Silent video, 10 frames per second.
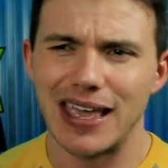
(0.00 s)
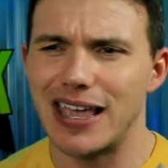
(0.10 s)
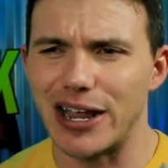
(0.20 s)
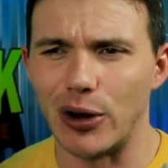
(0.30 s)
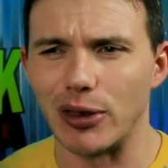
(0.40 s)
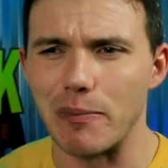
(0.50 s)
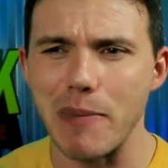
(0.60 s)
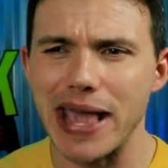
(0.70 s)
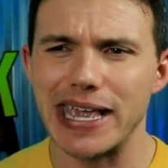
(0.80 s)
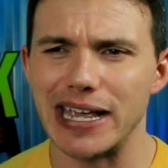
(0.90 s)
you know, the
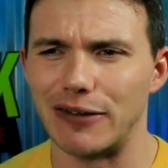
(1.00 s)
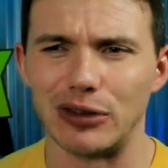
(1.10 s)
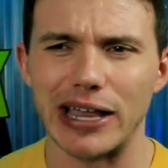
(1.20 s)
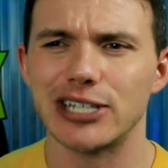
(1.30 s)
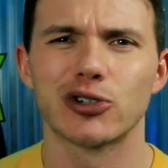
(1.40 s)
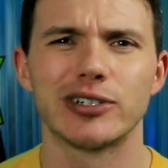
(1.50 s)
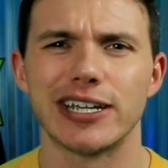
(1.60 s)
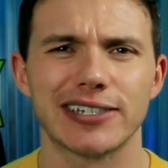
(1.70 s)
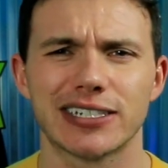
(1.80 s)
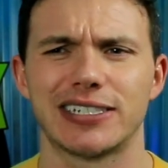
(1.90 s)
making laser
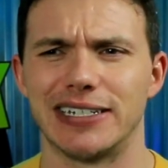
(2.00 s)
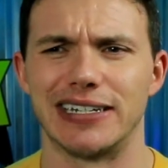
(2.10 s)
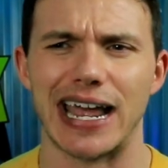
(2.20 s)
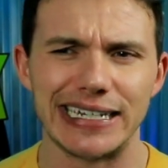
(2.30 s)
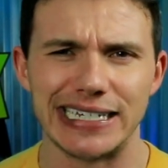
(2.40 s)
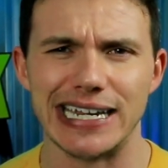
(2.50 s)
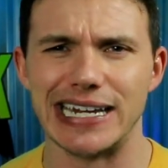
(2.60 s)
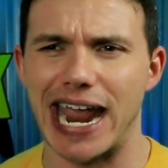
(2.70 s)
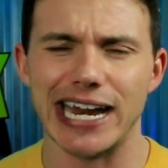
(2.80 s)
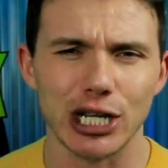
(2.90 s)
discs in
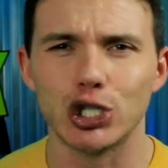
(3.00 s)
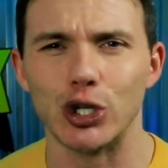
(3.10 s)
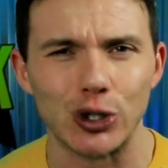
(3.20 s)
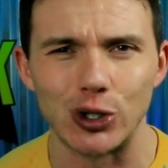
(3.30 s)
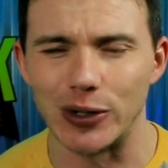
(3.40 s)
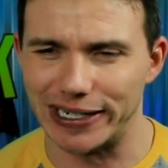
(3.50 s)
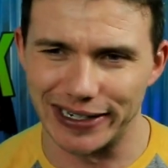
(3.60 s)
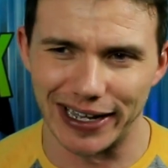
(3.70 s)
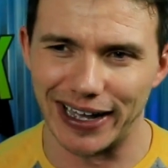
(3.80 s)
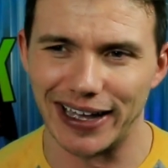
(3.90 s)
1982 and,
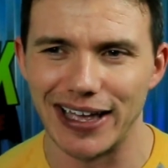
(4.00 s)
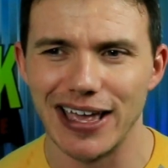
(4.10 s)
uh,